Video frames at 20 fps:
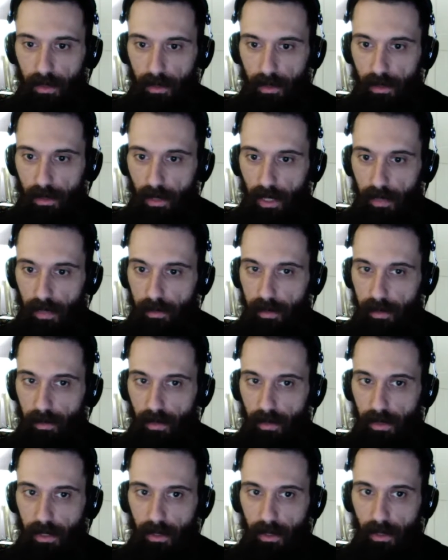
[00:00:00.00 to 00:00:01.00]
I'd be
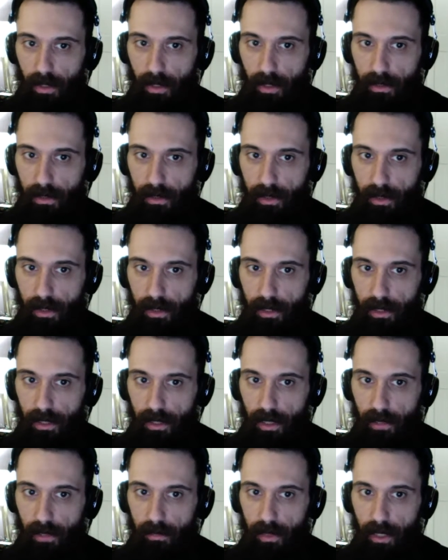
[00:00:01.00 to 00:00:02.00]
pretty lost. And like
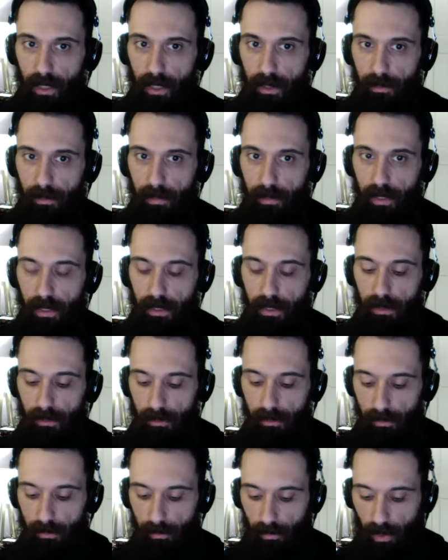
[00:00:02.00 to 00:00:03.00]
I'm not a big
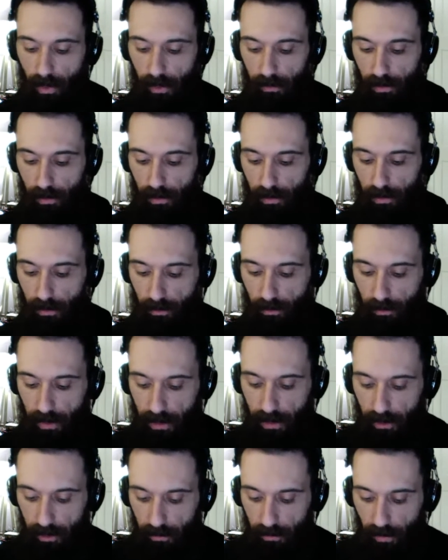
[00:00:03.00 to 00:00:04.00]
Marvel
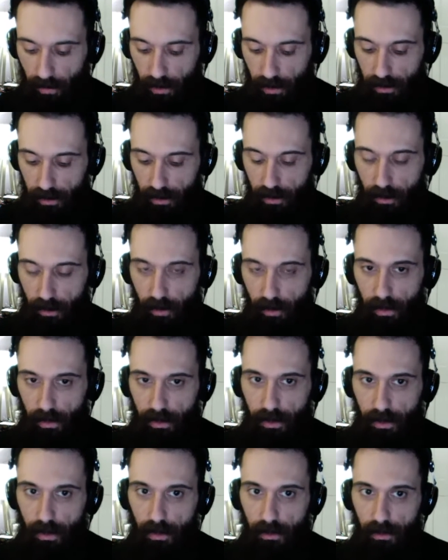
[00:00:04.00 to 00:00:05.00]
reader as far as the
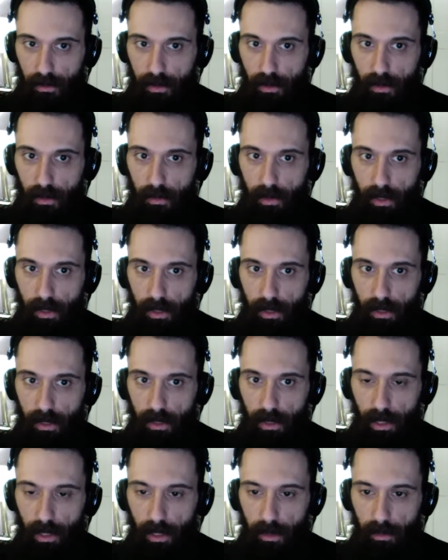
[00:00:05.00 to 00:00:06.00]
universe goes, so
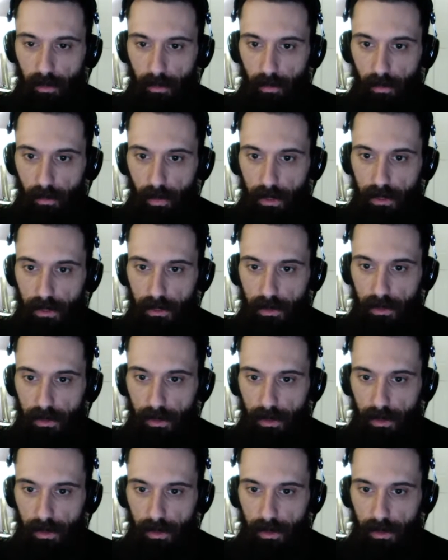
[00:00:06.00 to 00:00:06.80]
I was,